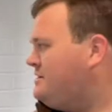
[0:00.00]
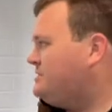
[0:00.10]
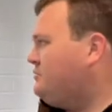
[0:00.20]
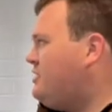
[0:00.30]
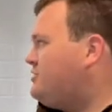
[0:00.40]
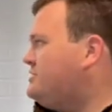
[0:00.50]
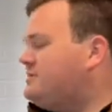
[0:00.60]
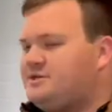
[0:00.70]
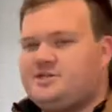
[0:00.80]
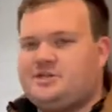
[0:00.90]
to water, you
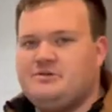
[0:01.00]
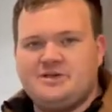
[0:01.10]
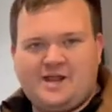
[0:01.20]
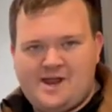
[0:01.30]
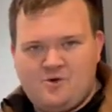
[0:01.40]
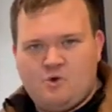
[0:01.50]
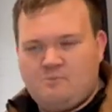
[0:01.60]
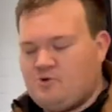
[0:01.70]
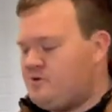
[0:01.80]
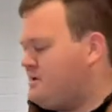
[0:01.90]
can just use it like
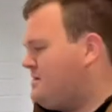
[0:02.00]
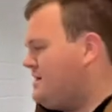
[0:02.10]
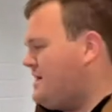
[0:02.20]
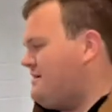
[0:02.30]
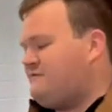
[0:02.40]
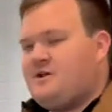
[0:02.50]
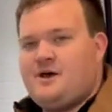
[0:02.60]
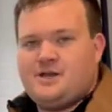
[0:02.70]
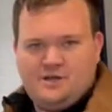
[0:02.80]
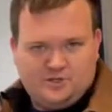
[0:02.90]
normal. If
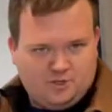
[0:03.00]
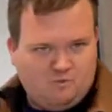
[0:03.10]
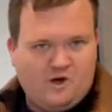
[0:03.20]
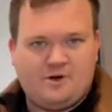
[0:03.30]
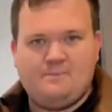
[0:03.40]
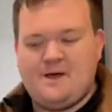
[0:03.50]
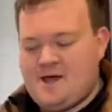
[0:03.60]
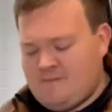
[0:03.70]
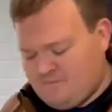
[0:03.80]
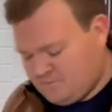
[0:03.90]
not, use your water pipe.